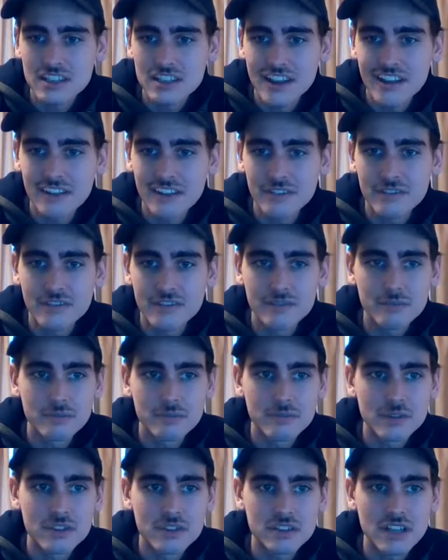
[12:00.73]
save
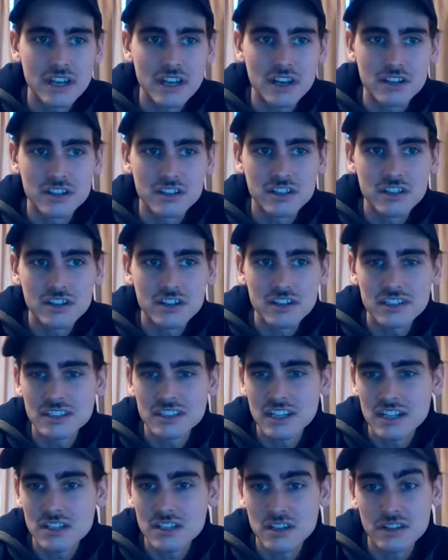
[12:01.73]
percentage,
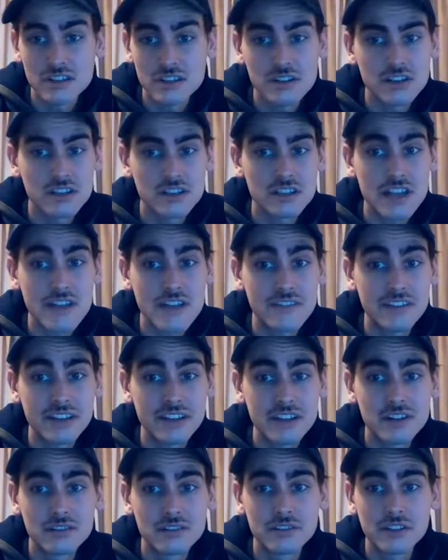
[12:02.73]
36-37. He
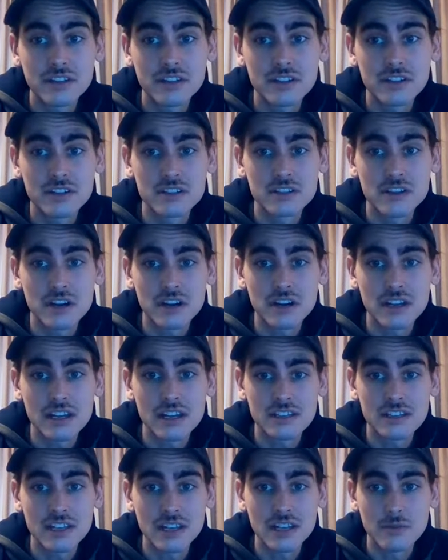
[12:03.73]
had a really good start
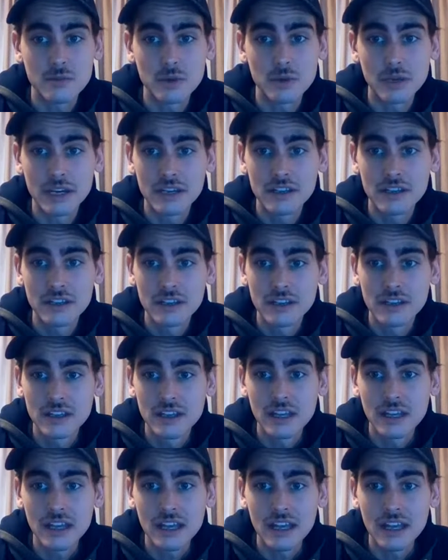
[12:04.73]
last game, Quick.
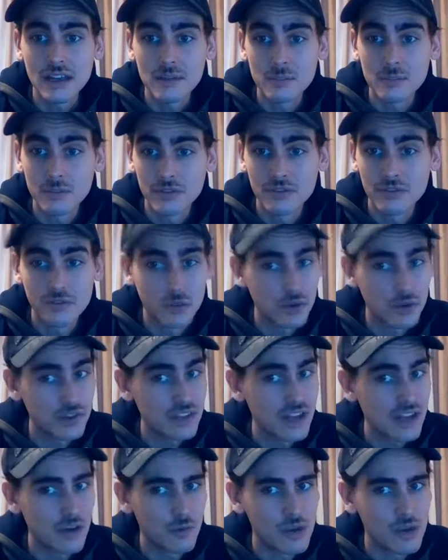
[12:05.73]
And before
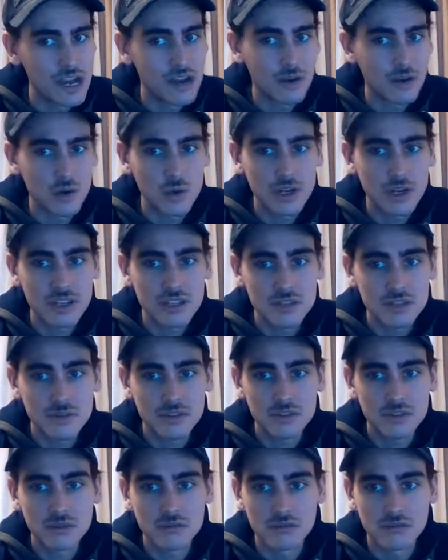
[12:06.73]
that, wow, Quick, he's
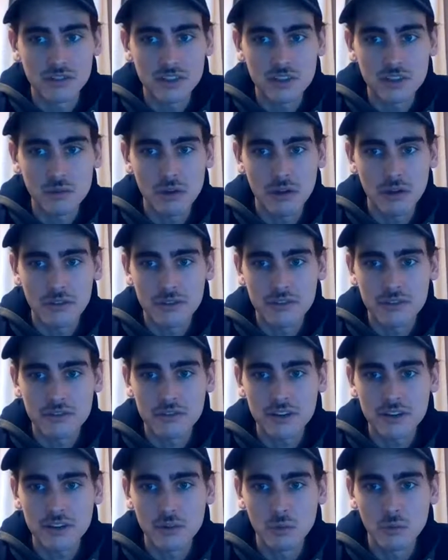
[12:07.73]
been doing really well.
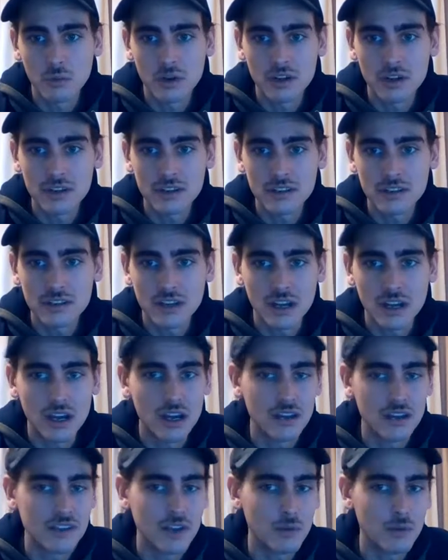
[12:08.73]

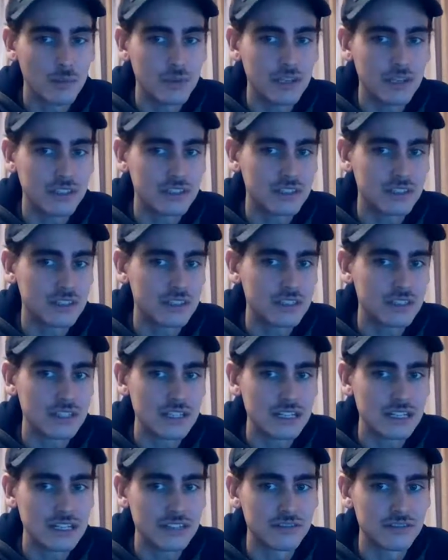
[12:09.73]
3-1. They beat
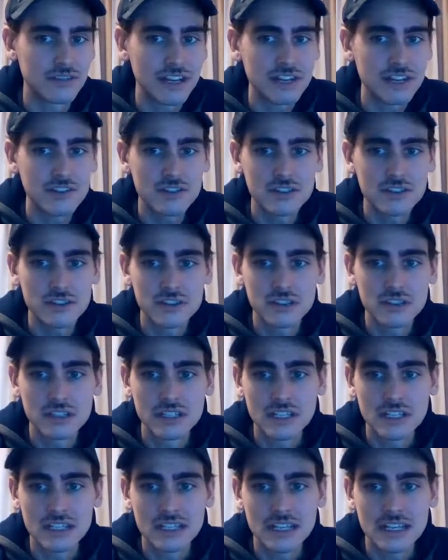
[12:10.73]
the Rangers,
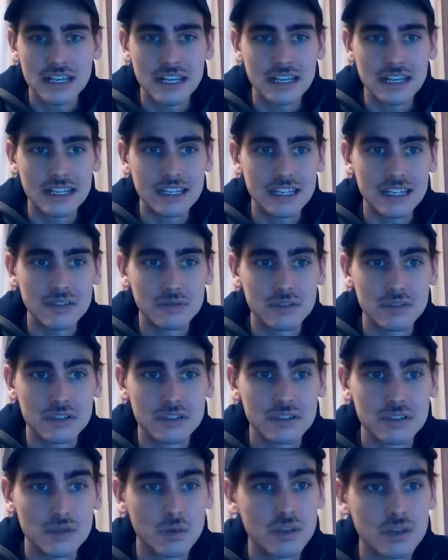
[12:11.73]
and he
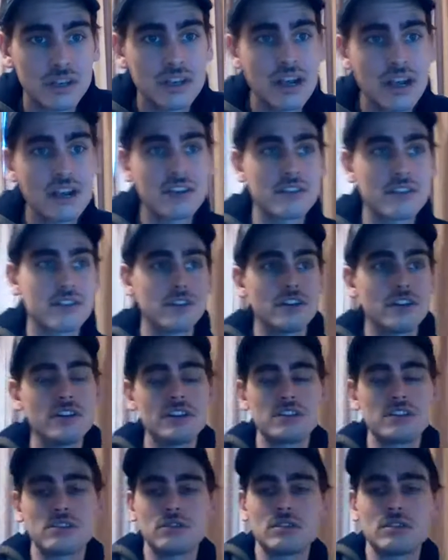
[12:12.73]
was
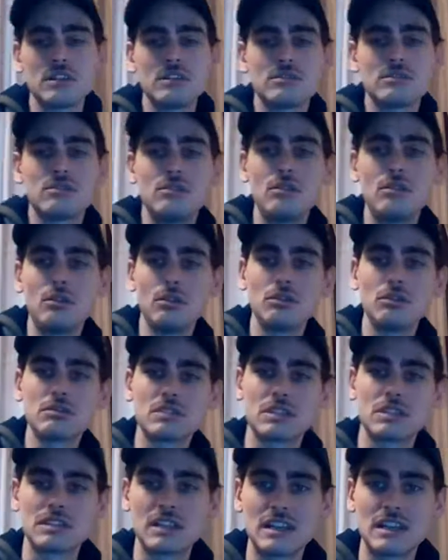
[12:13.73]
29-30. So he's allowed 2 goals
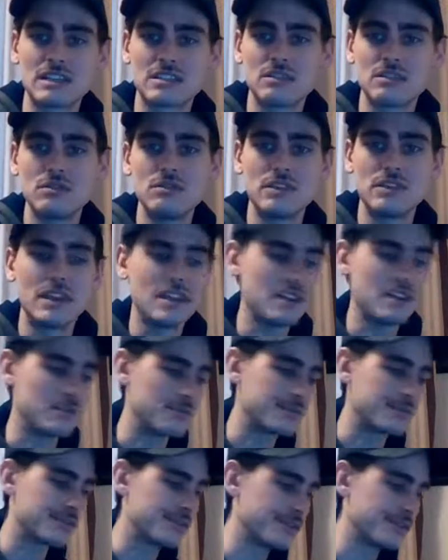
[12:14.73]
in his last 2
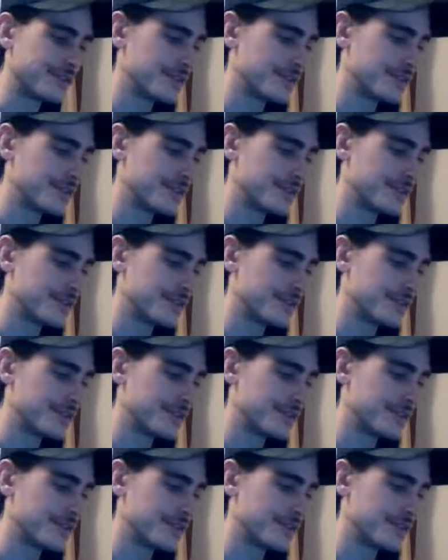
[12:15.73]
games.